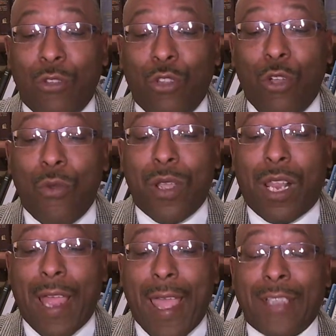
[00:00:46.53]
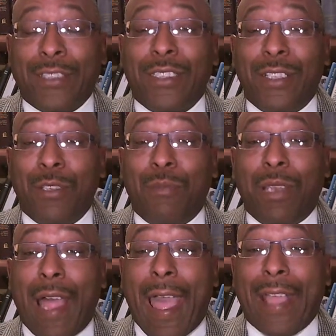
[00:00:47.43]
Lower class in the
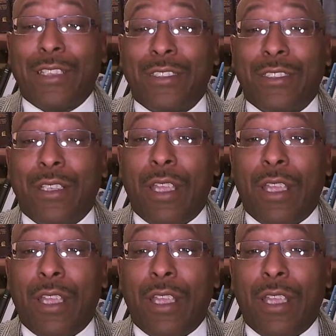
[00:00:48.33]
blacks,